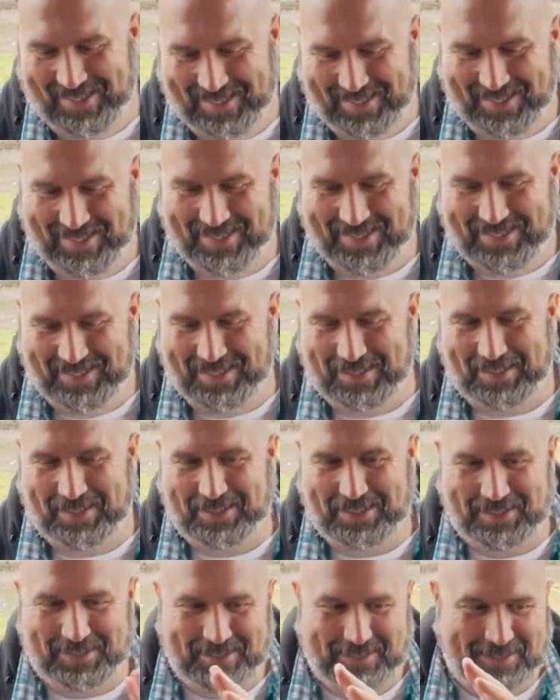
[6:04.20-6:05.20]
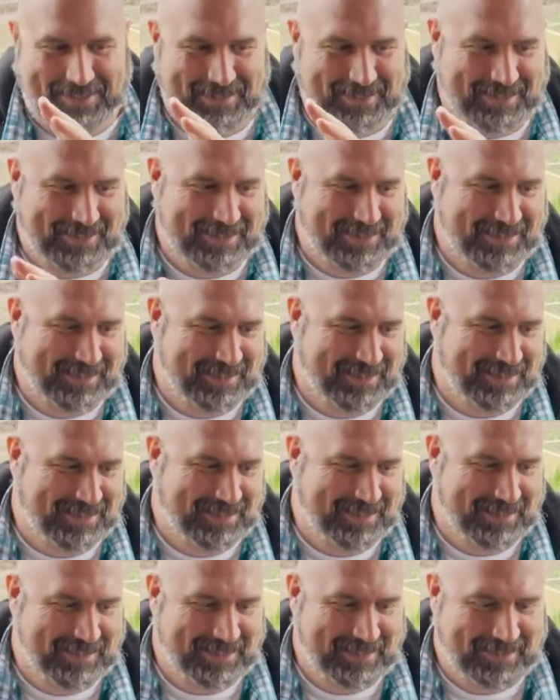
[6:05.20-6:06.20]

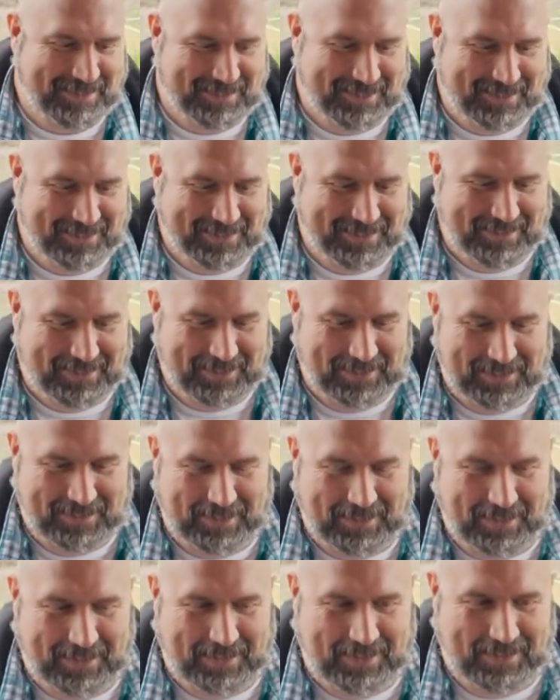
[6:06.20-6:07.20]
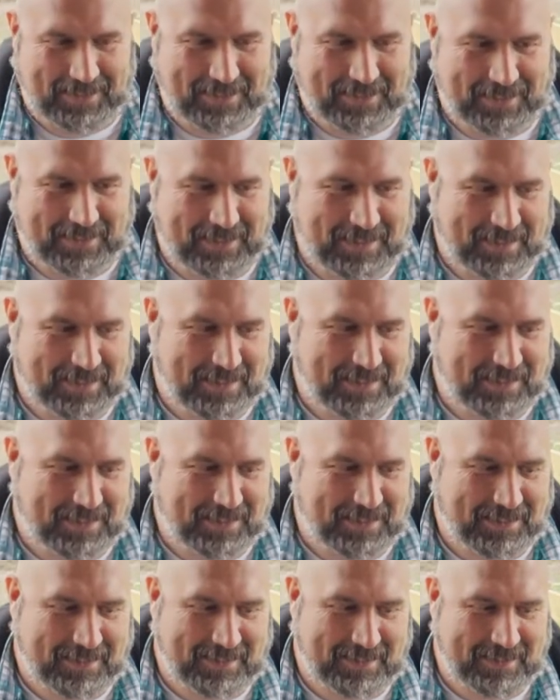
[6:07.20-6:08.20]

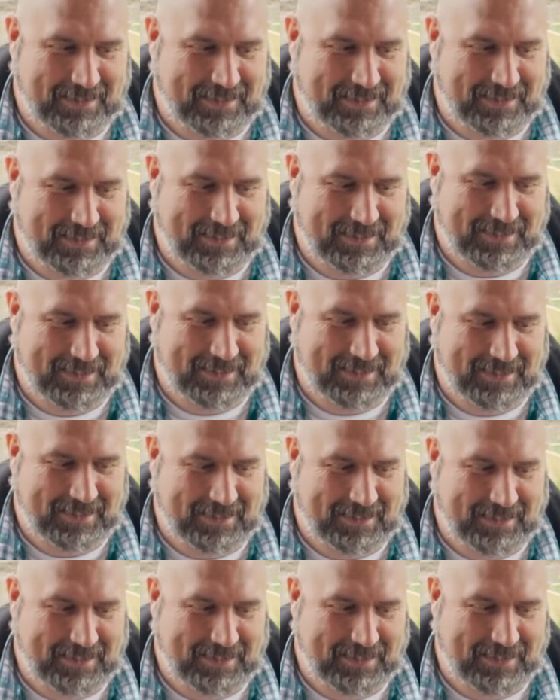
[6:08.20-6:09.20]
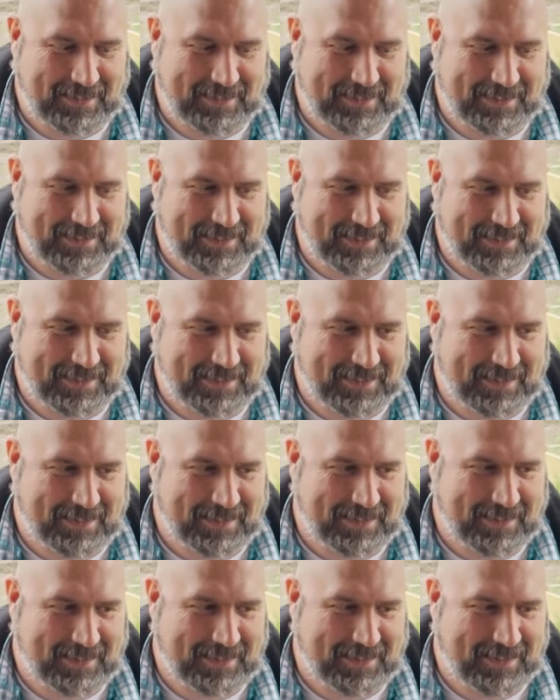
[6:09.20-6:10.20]

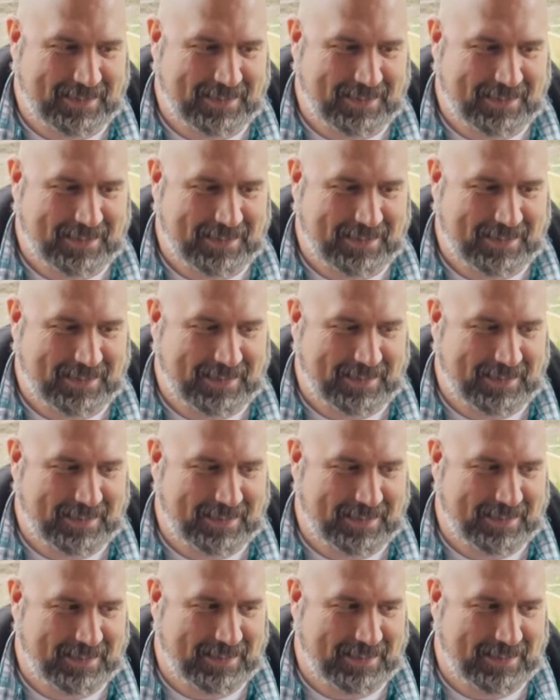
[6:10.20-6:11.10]
(not speaking)